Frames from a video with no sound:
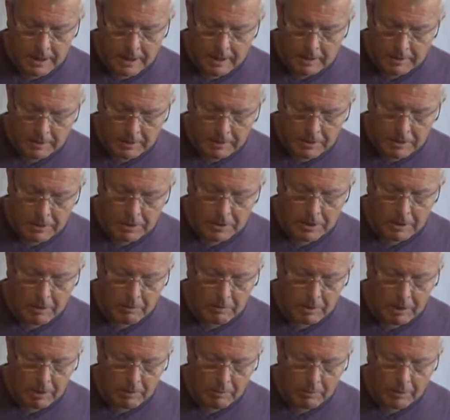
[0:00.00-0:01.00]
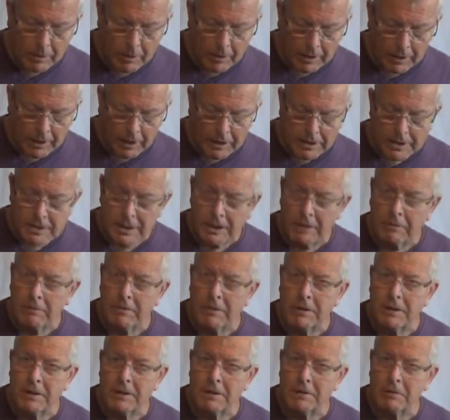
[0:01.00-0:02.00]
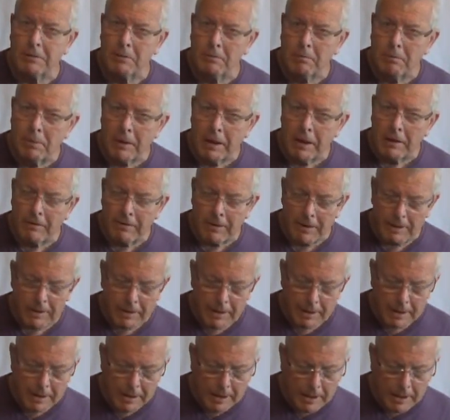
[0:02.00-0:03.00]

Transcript: You just don't know what the consequences could be of it.